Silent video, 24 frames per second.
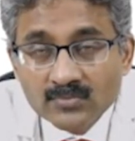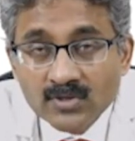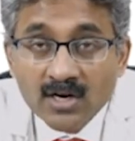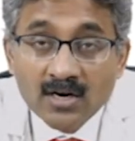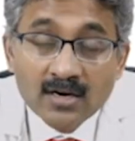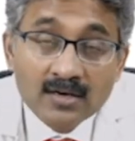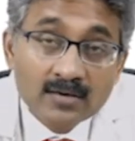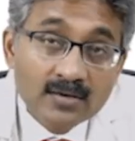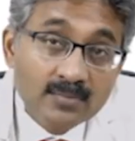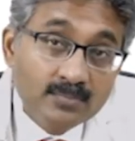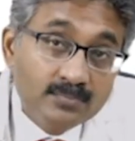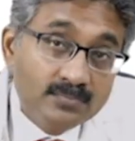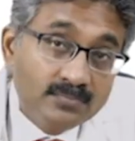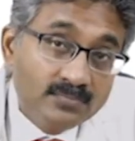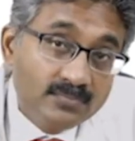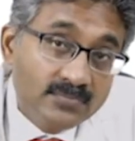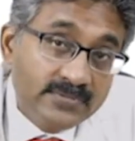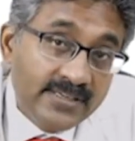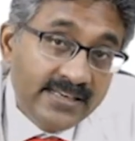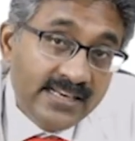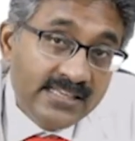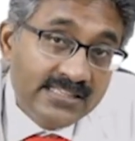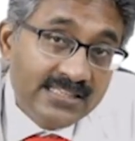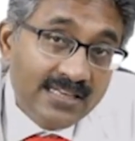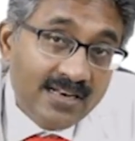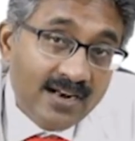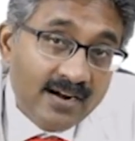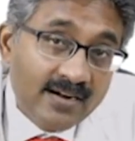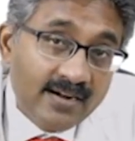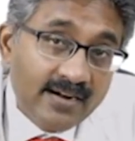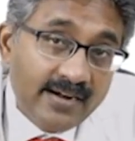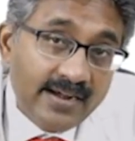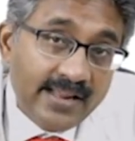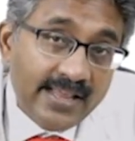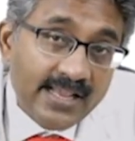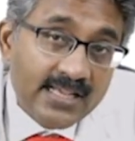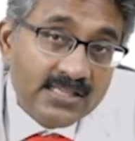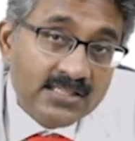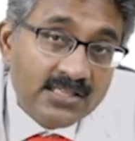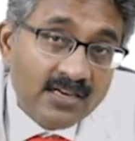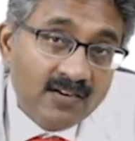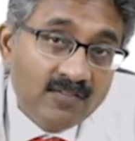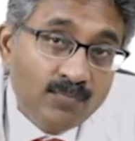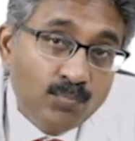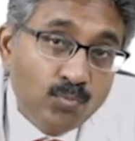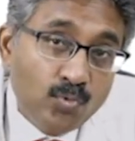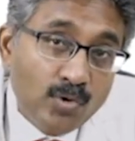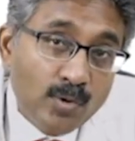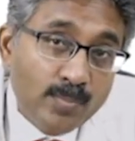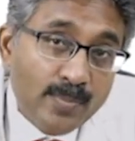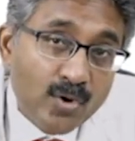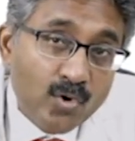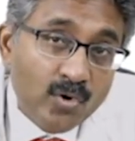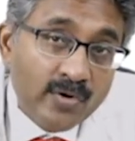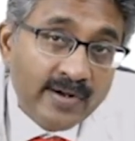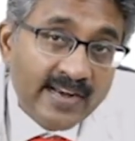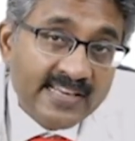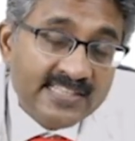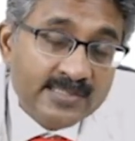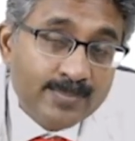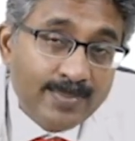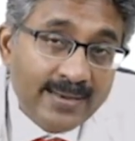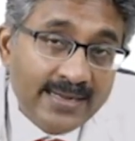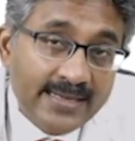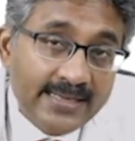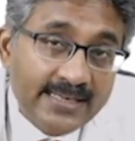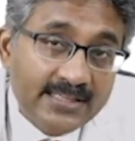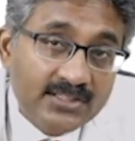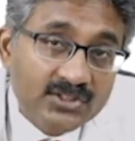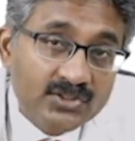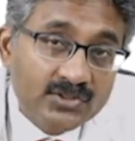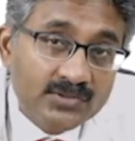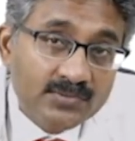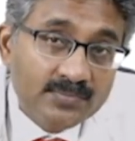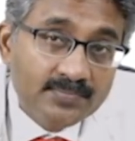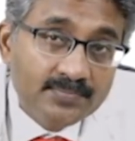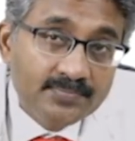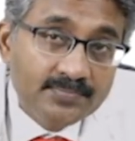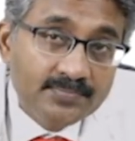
or initial 100 days of bone marrow transplantation.